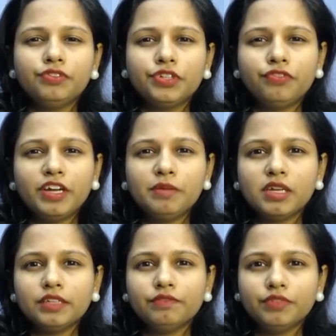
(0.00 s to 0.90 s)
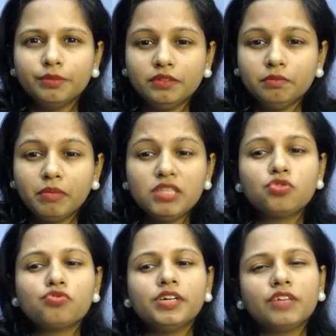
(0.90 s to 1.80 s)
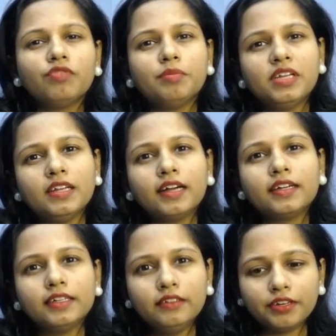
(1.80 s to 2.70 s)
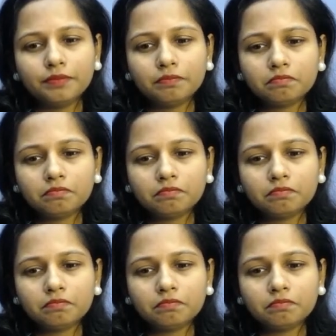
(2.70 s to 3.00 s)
fifty-five million women, menstruating women in our country.